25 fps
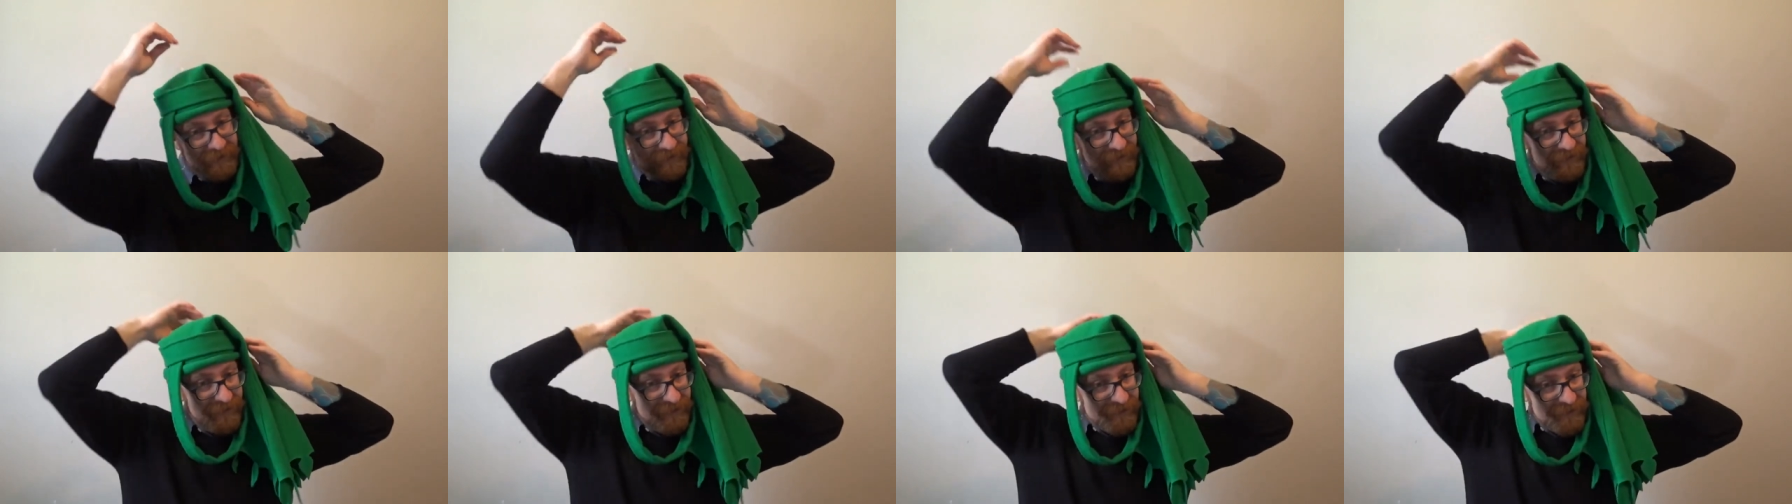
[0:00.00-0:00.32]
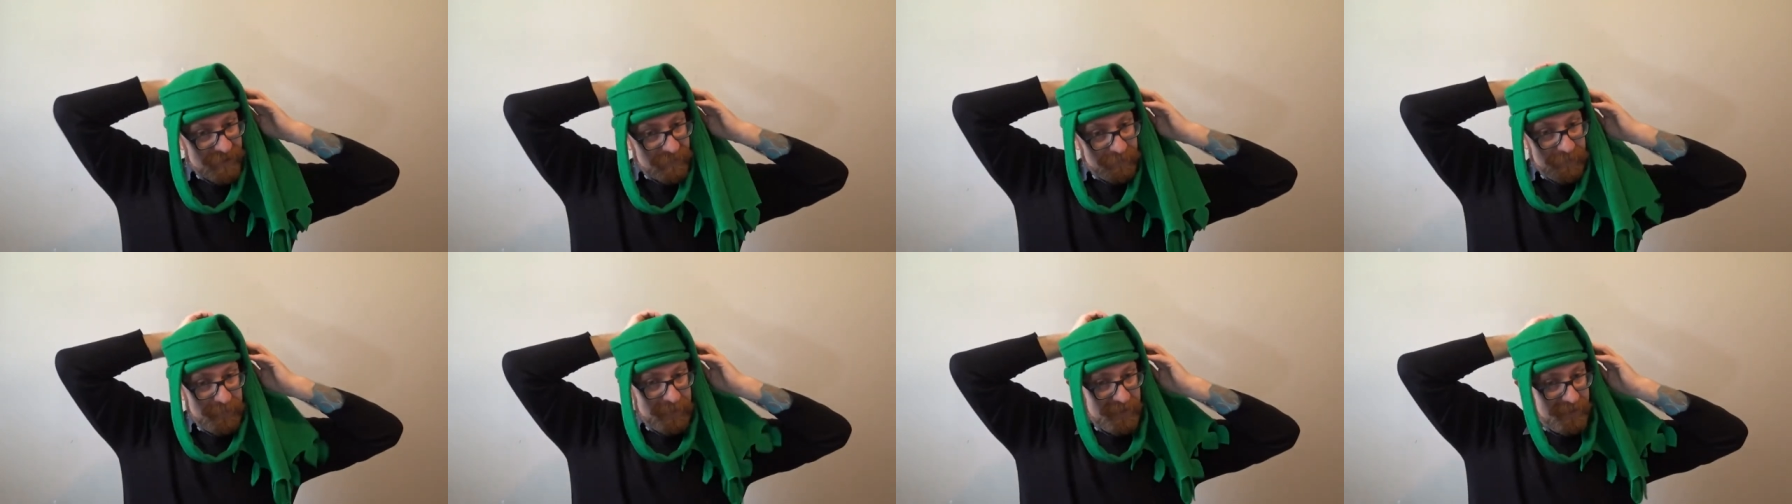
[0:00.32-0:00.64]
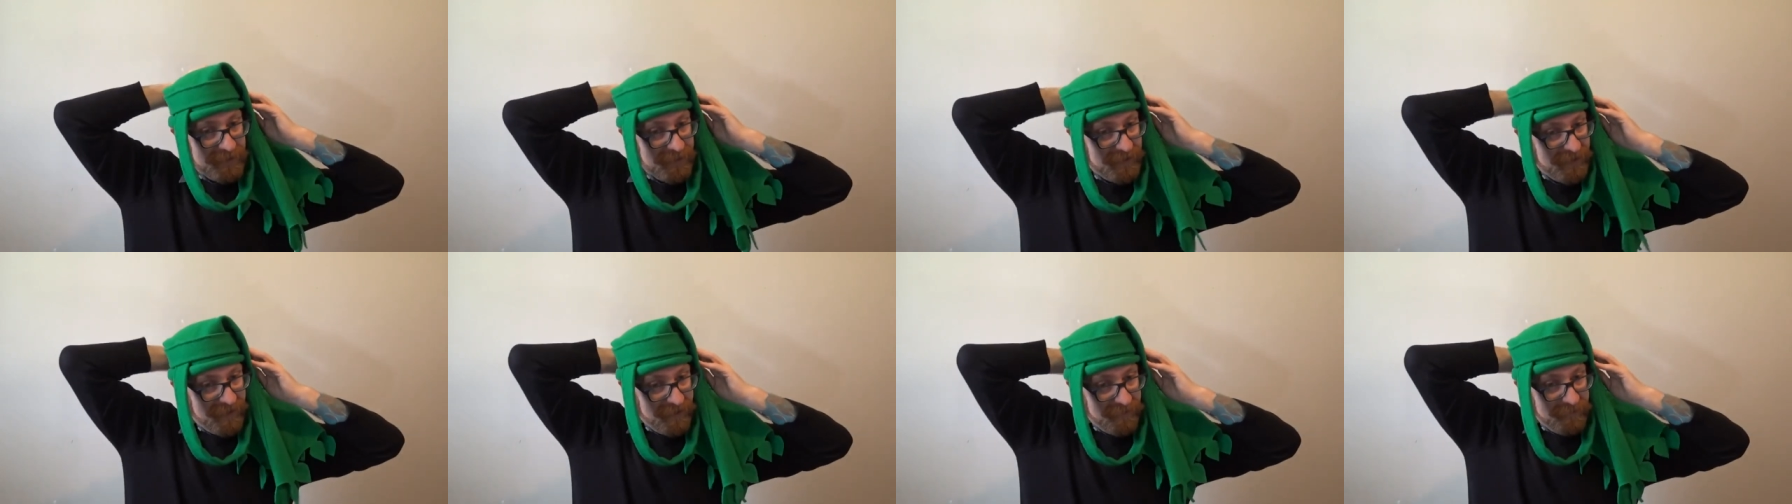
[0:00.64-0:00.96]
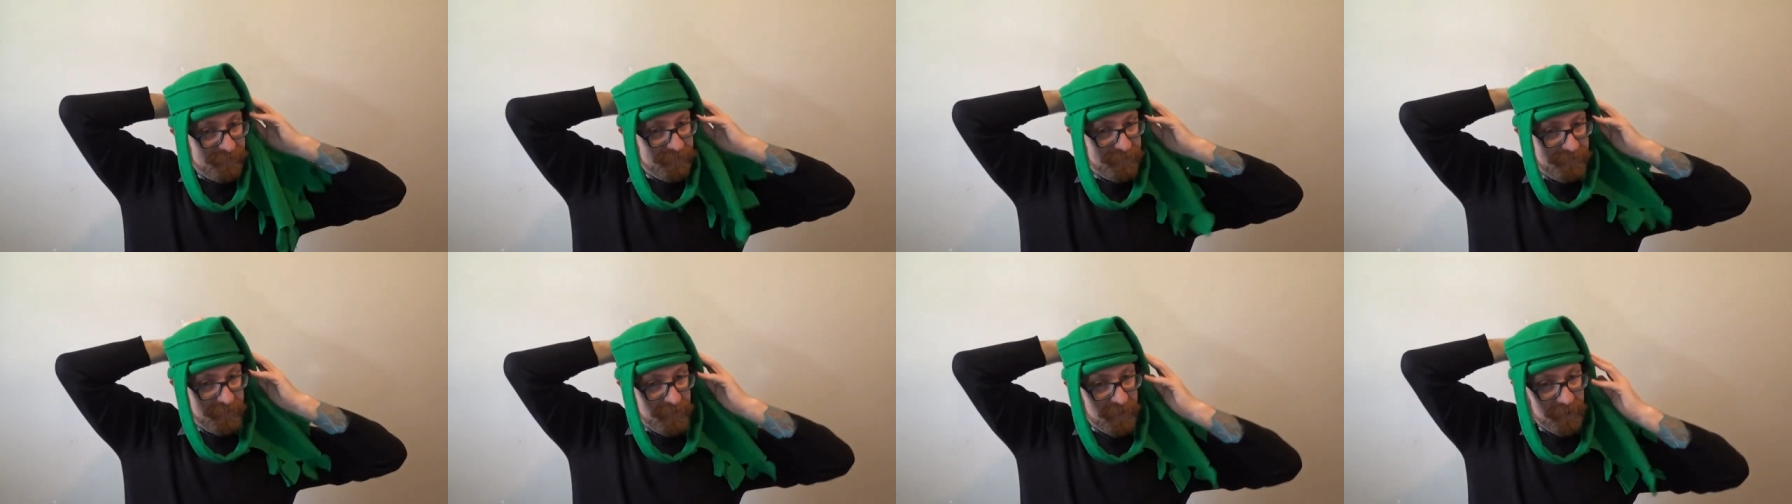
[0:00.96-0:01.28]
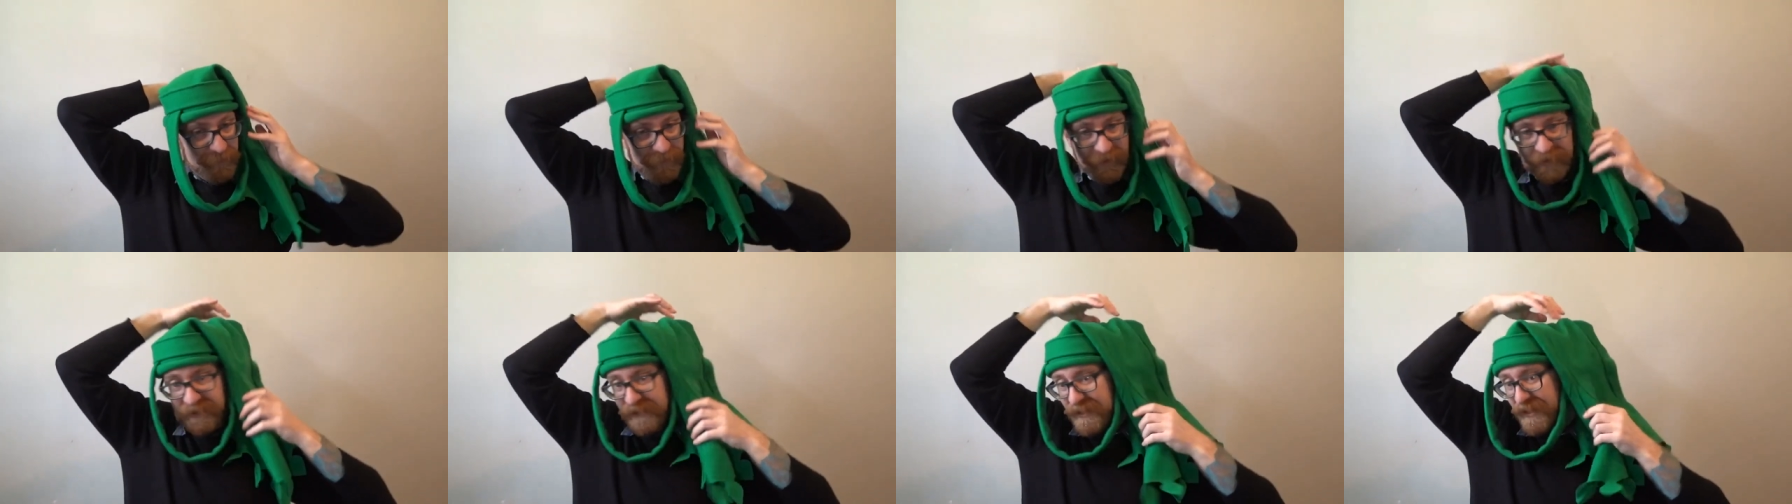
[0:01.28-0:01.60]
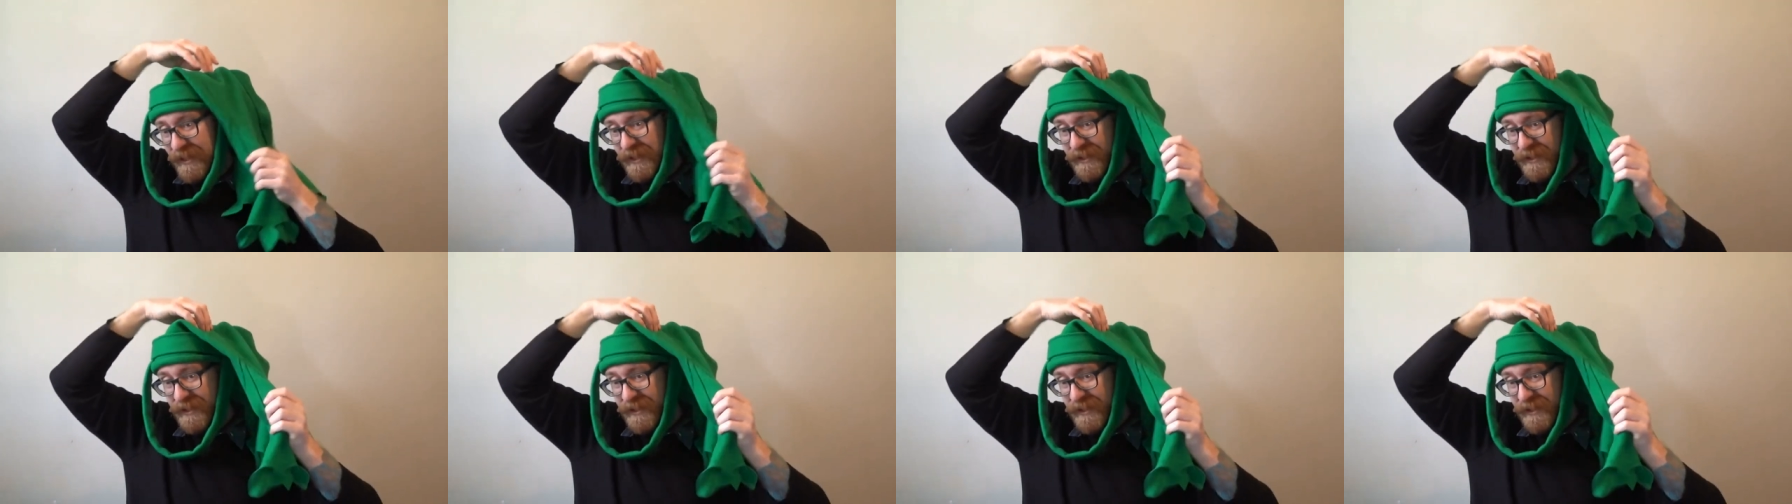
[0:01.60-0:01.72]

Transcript: That should be firm on your